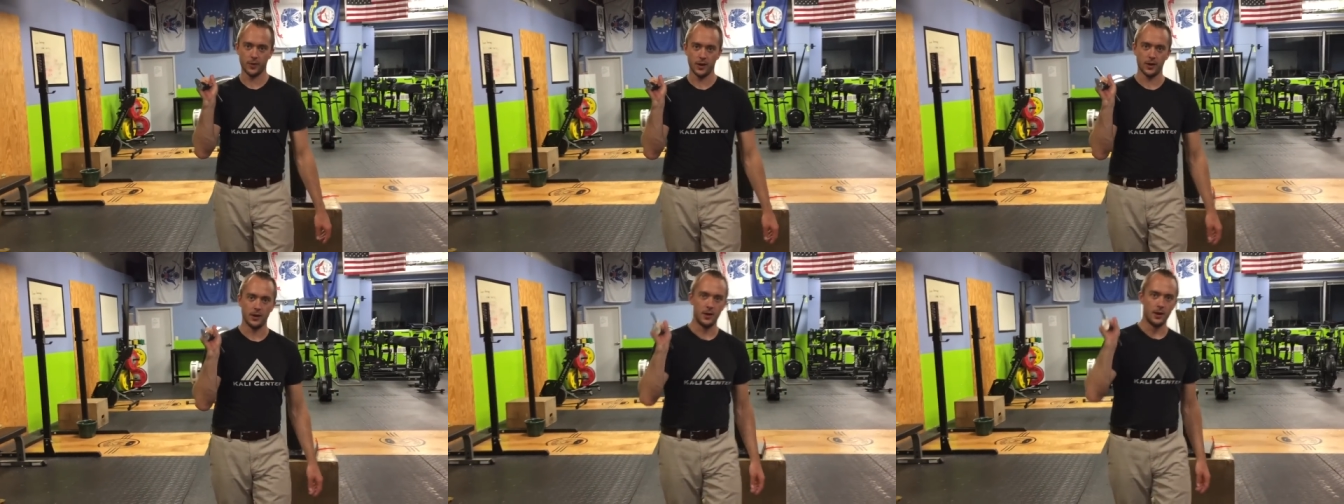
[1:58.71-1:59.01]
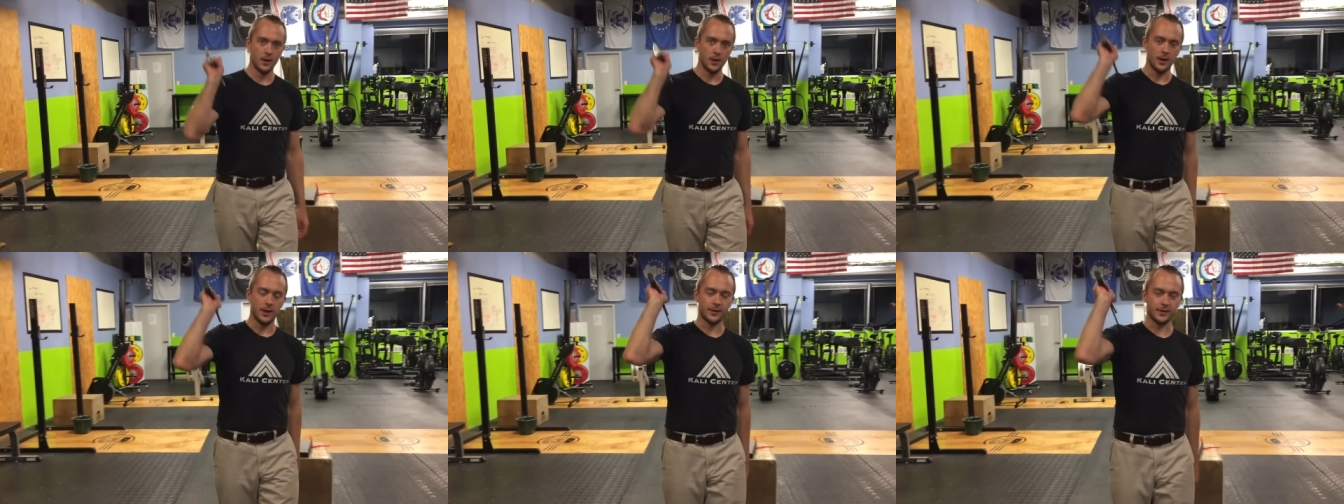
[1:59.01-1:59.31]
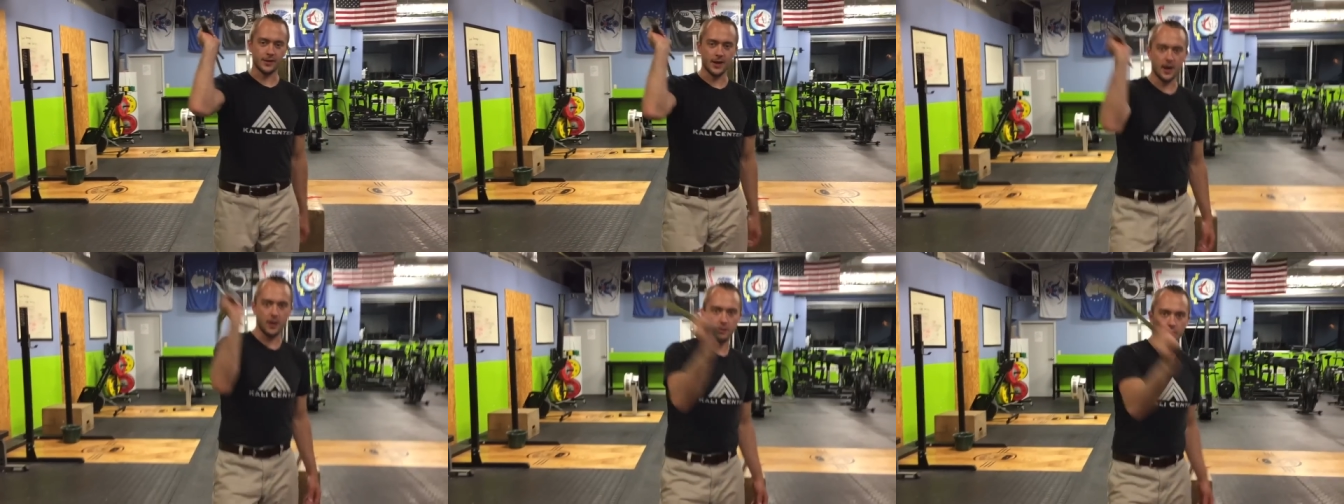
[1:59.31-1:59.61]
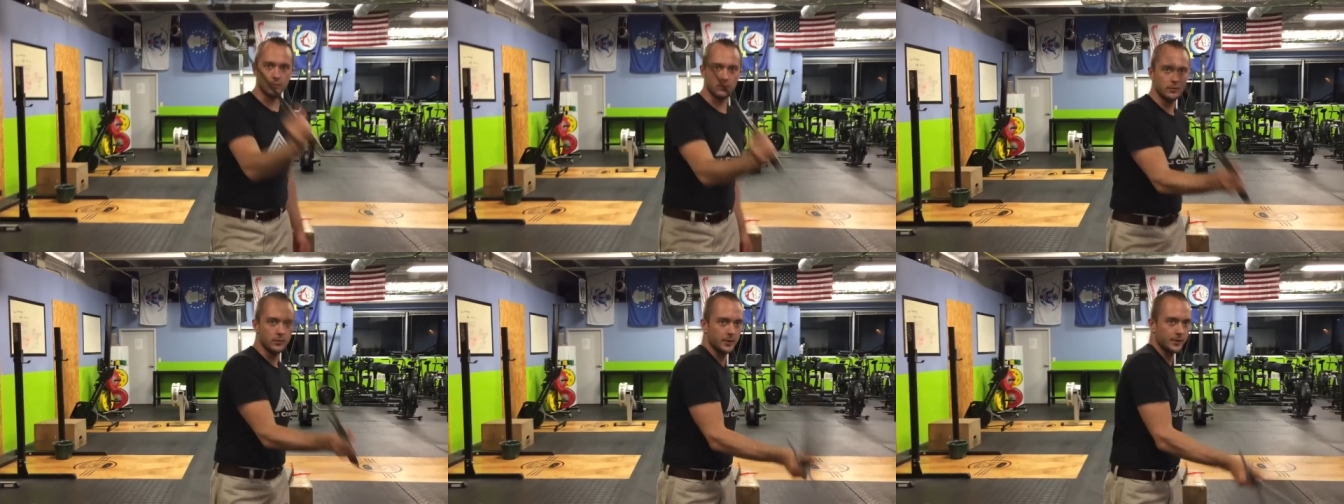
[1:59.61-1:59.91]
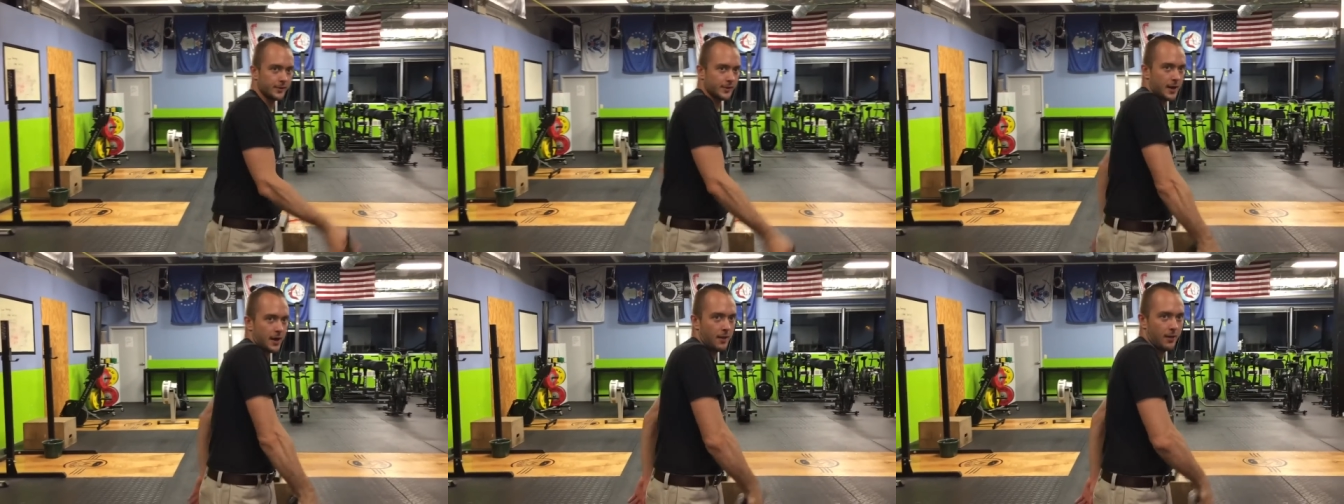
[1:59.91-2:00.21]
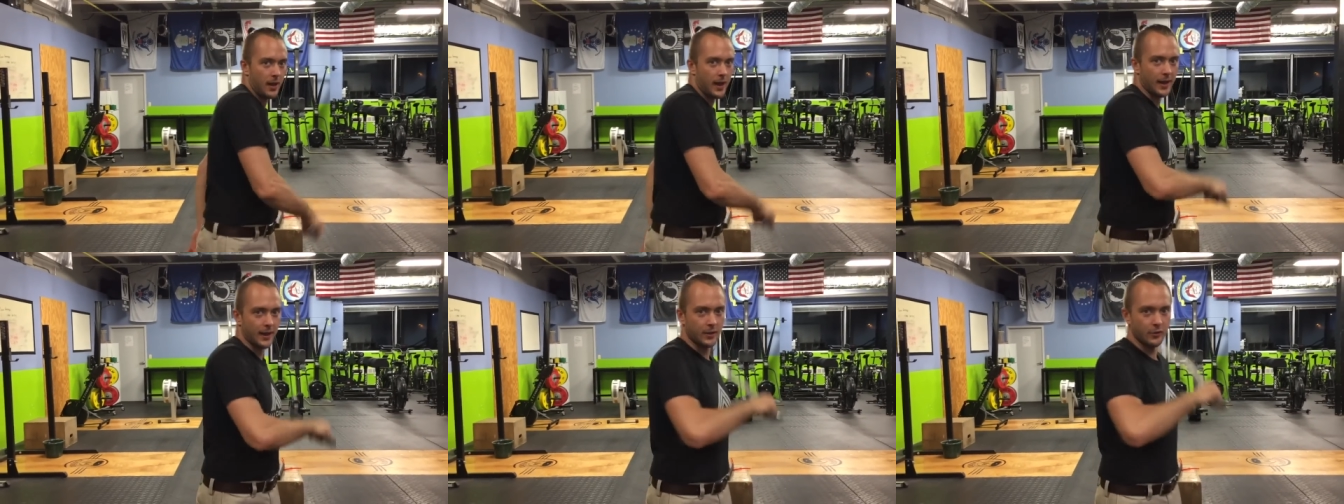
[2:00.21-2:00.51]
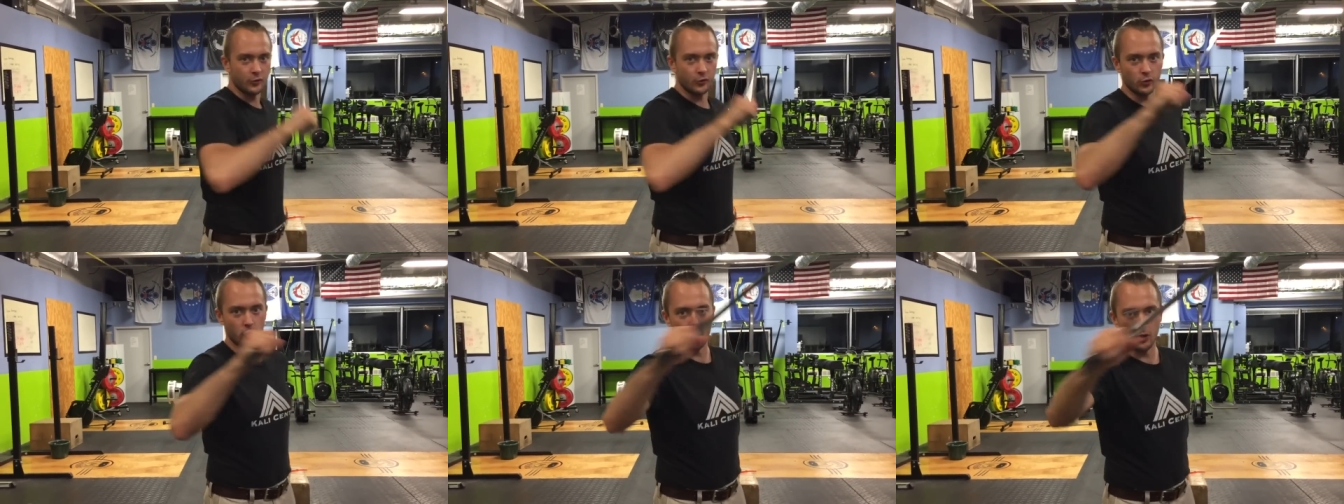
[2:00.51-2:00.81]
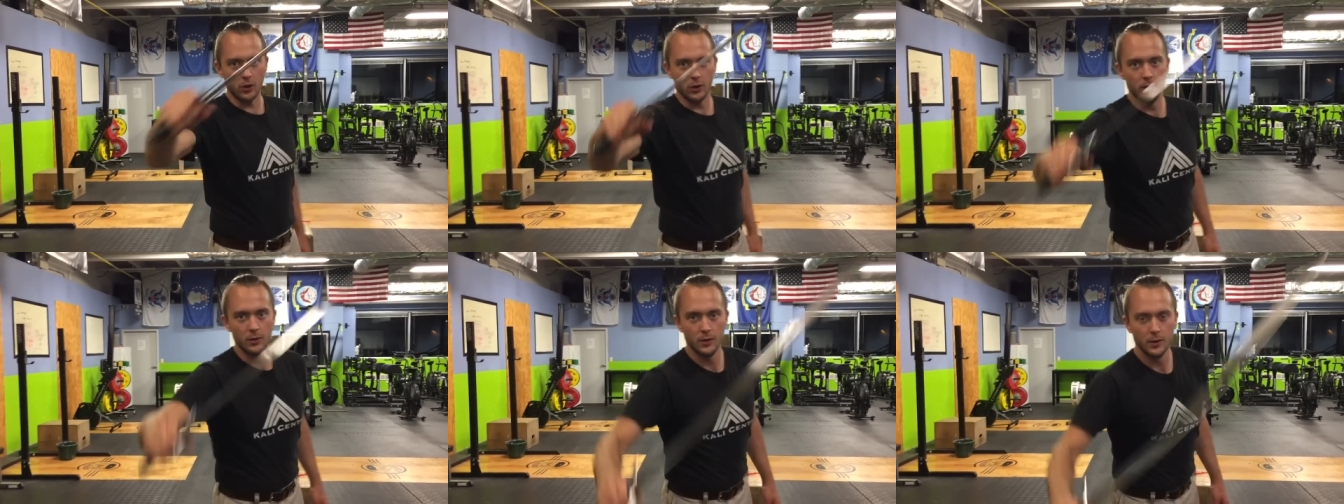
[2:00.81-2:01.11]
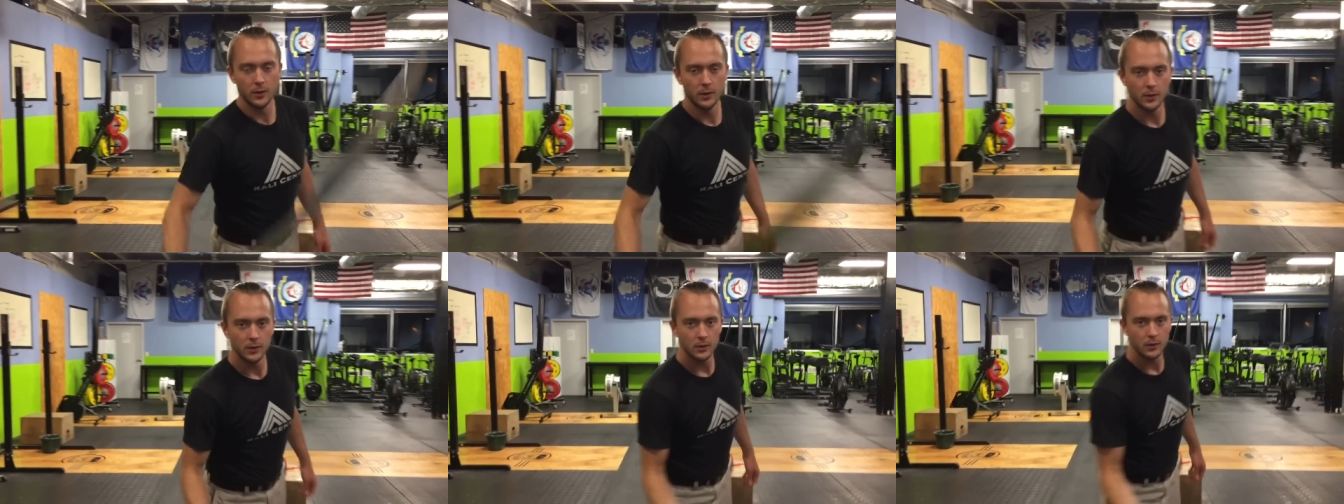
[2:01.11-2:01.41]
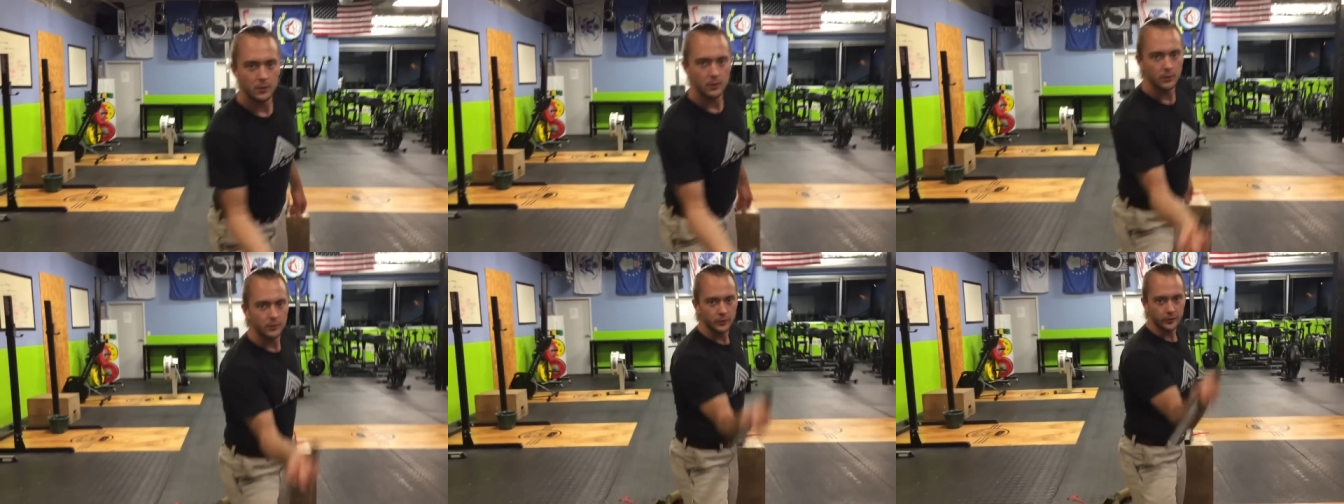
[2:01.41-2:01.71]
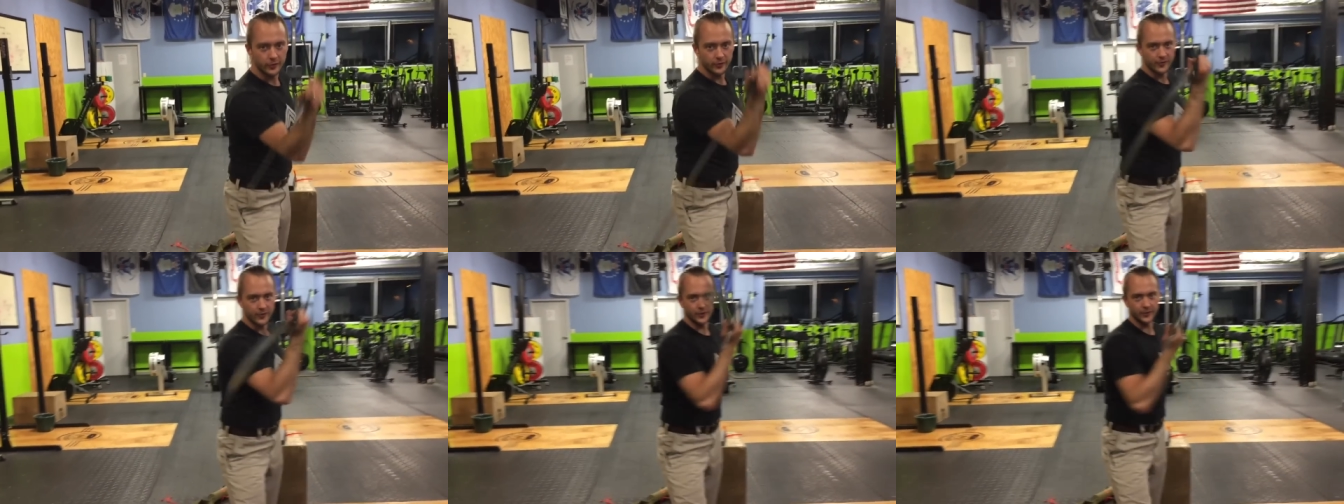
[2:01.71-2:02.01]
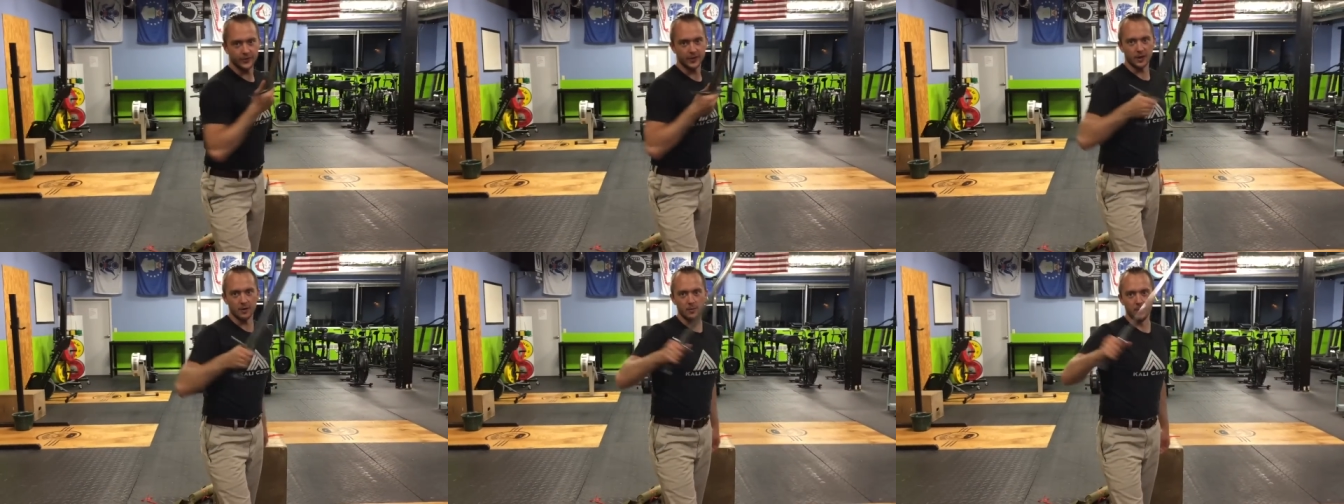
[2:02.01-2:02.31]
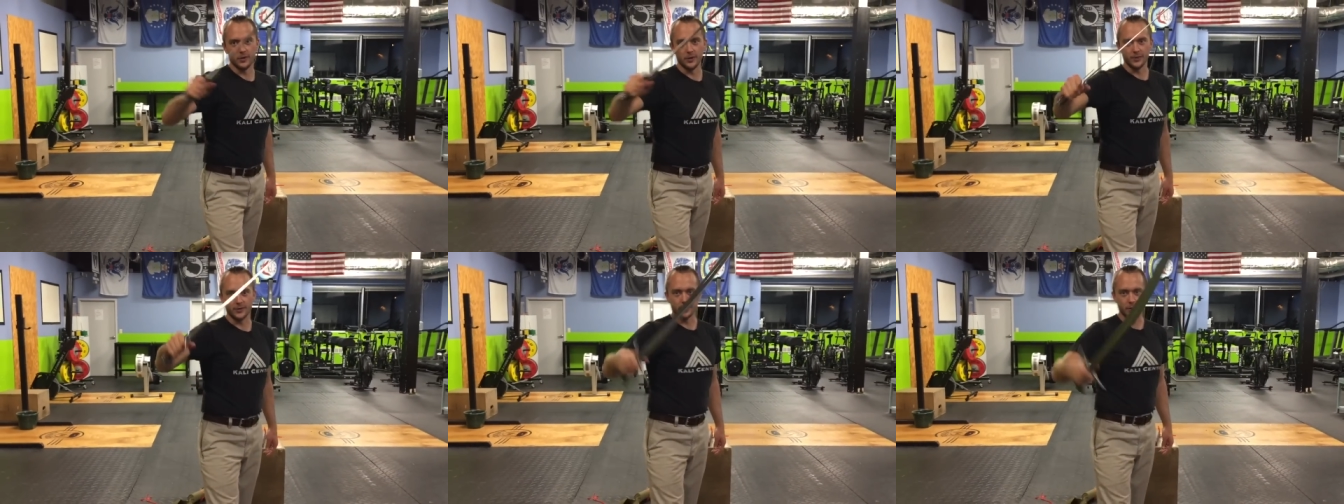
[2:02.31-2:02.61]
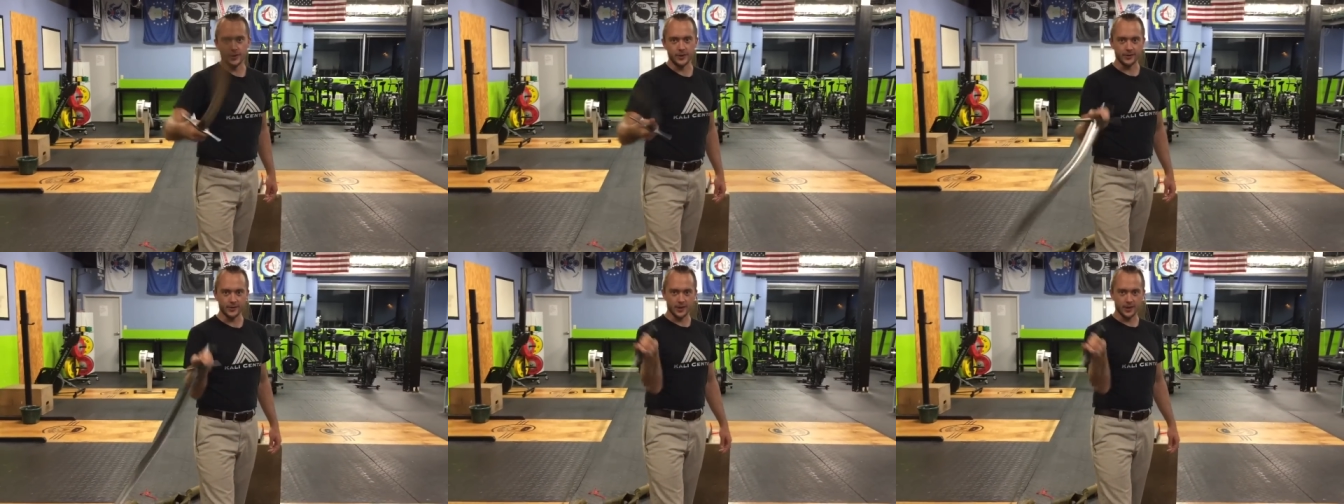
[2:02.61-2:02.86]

but it's got a lot of control. It just feels like a military